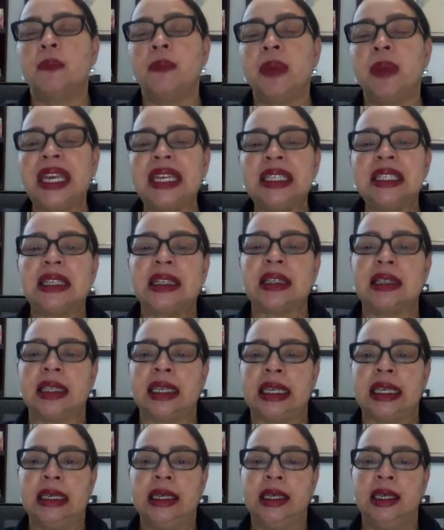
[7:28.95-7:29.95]

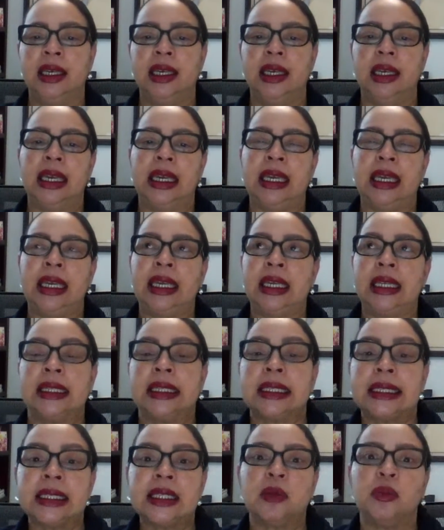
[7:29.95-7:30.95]
Basically, in
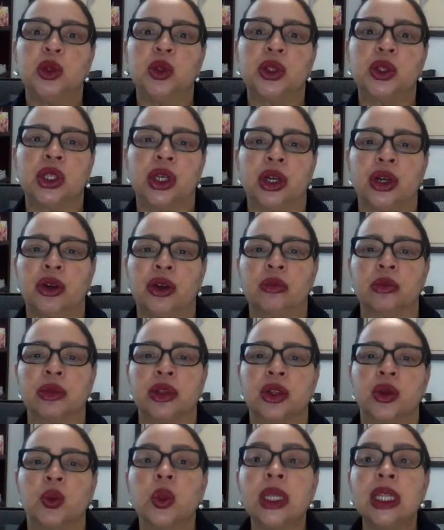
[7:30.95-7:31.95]
simple
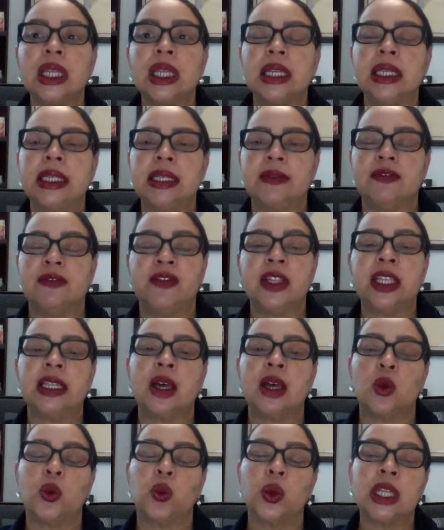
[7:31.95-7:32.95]
terms,
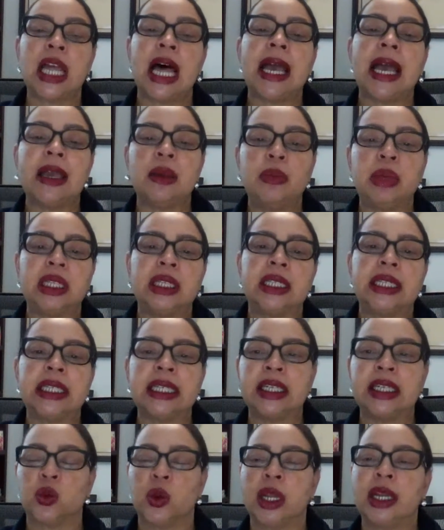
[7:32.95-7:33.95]

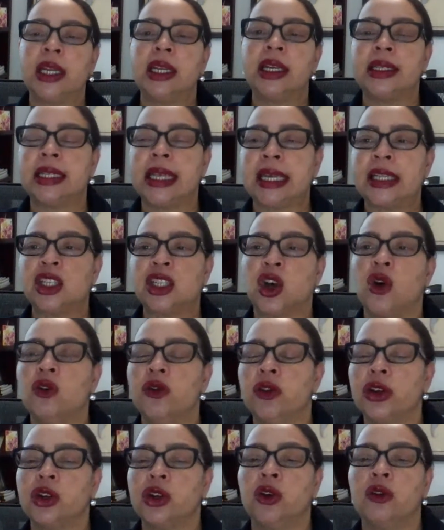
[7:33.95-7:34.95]
reliability is running a test
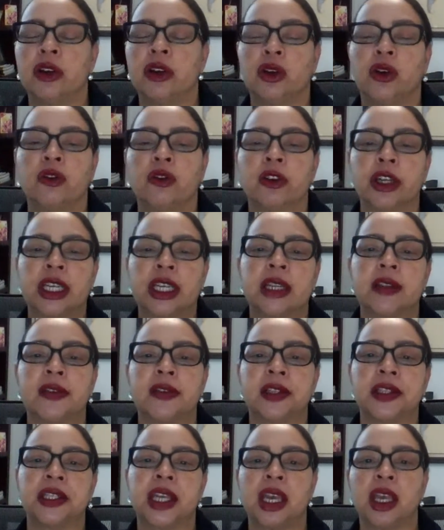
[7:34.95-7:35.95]
over and over and over and getting
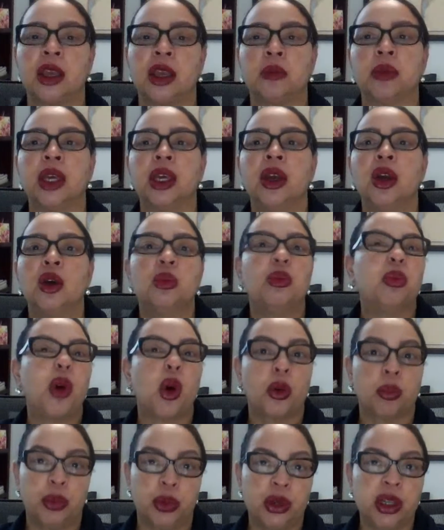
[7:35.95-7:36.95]
the same
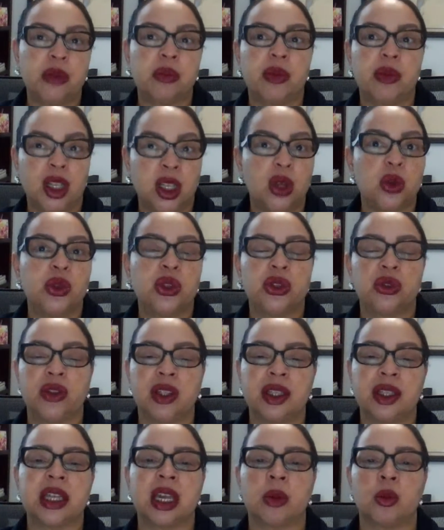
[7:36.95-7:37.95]
or pretty close to
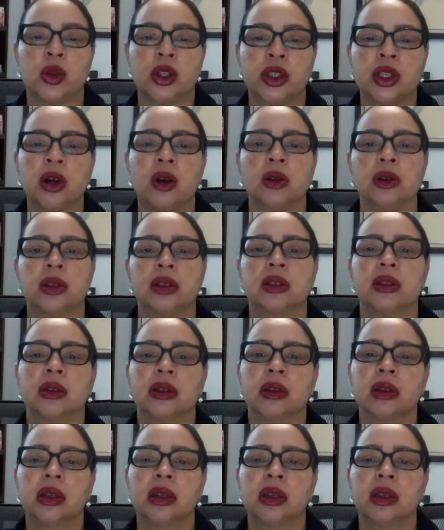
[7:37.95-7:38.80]
the same results.